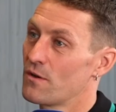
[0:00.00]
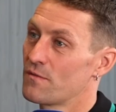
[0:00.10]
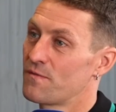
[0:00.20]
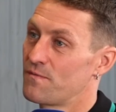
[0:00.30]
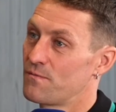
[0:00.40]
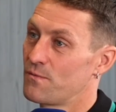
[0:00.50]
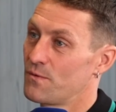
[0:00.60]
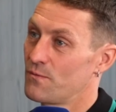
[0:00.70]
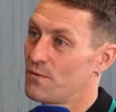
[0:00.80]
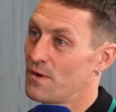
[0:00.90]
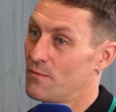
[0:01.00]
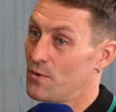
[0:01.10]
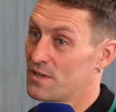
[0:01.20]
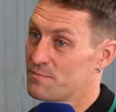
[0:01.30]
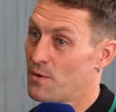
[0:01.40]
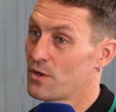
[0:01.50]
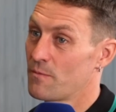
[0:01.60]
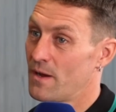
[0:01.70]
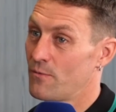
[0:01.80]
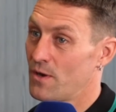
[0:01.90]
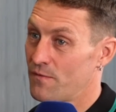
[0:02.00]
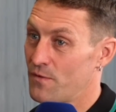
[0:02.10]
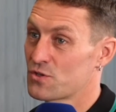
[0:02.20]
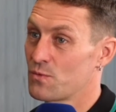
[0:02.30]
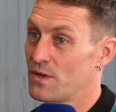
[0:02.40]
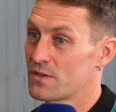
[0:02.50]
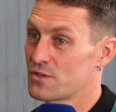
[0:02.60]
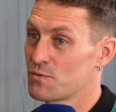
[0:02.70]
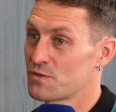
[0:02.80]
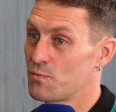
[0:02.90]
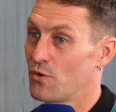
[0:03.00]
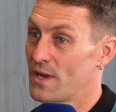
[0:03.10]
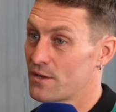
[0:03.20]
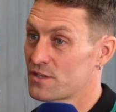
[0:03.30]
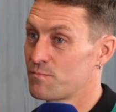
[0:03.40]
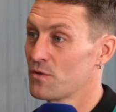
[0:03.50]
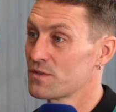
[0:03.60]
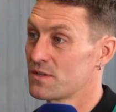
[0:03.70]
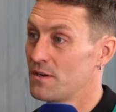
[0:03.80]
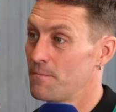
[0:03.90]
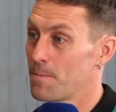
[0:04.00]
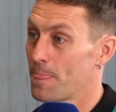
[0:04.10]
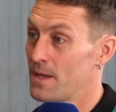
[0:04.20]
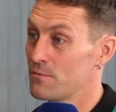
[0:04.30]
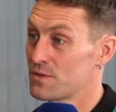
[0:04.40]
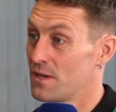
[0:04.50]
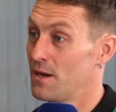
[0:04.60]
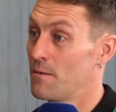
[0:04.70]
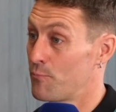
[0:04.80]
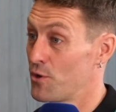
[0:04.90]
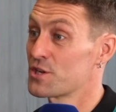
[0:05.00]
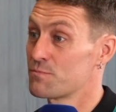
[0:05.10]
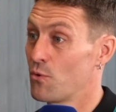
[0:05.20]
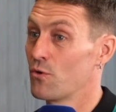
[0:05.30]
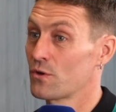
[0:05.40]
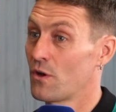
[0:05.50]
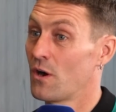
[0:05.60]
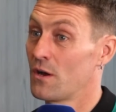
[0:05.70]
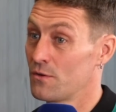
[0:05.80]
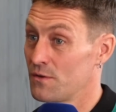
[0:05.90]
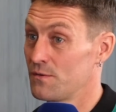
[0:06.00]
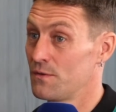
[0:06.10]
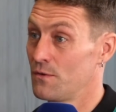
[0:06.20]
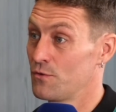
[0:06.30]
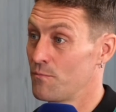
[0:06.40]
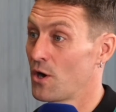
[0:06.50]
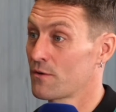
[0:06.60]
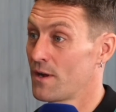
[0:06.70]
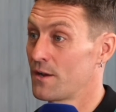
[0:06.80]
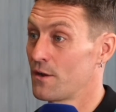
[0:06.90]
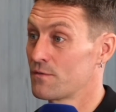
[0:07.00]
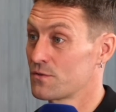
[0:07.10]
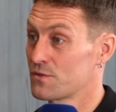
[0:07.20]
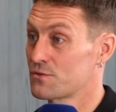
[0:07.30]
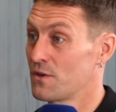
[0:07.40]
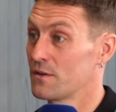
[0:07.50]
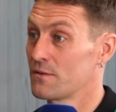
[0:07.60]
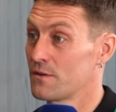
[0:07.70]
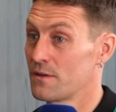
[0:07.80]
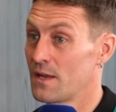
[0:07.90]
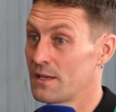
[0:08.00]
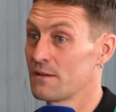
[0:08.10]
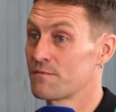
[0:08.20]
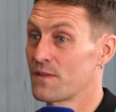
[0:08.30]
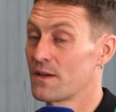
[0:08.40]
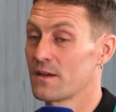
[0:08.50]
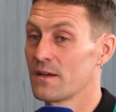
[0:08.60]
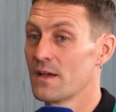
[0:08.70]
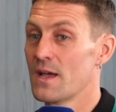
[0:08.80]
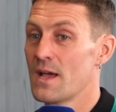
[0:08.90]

I spoke about when I first went into Supersport and had a sponsor, he was a British-born guy who'd migrated over to Australia and lived there,